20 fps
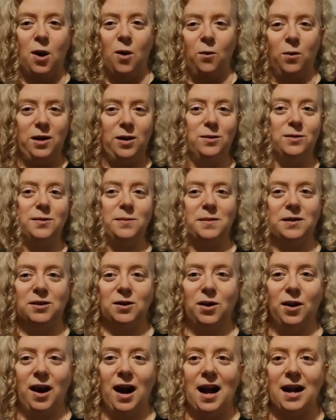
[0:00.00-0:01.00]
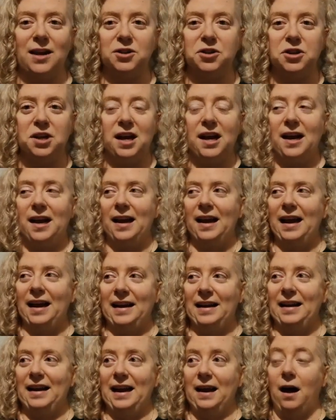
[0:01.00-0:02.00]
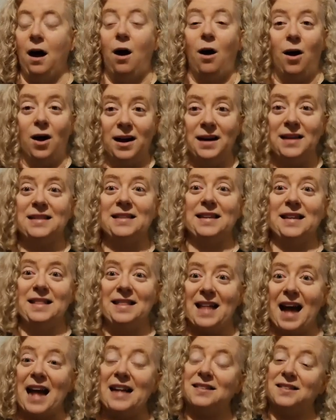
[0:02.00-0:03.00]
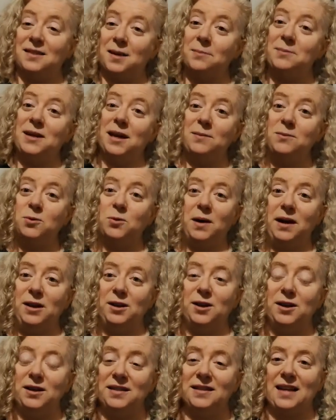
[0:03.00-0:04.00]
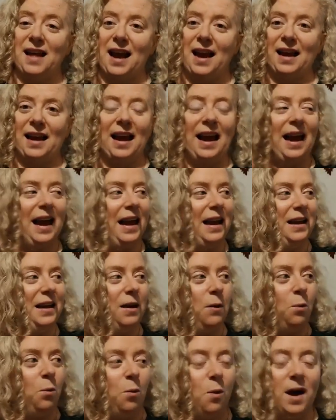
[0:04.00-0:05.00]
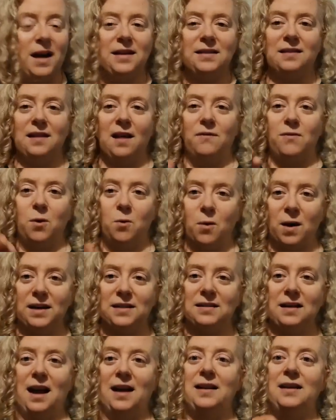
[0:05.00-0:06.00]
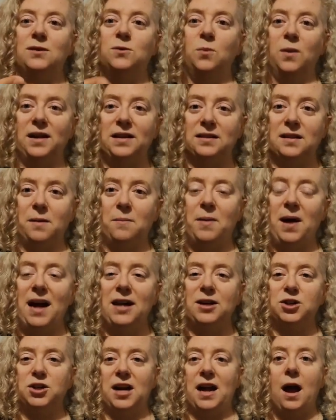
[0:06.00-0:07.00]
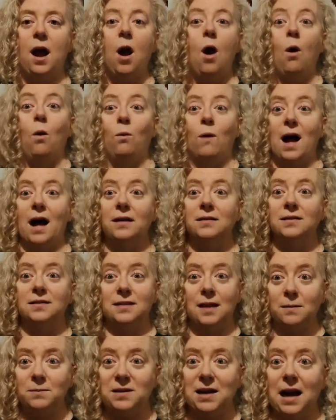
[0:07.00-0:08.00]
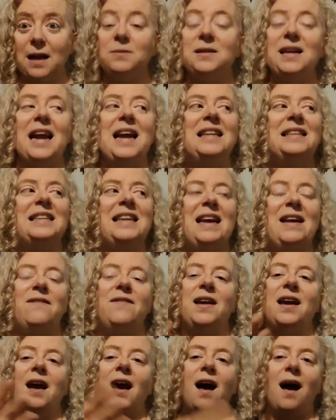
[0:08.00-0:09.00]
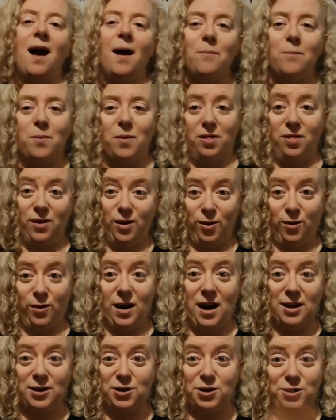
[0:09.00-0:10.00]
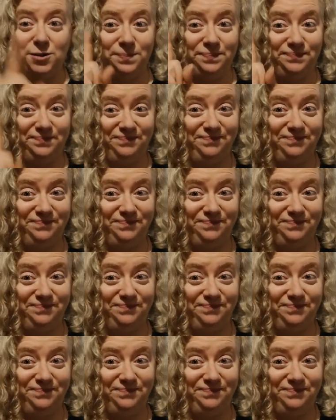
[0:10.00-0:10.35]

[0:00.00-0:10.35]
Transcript: we use them as a crutch. And honestly, that's sometimes what it looks like. What is loving? What is kindness? What is compassionate? Well, sometimes it's giving up the crutch.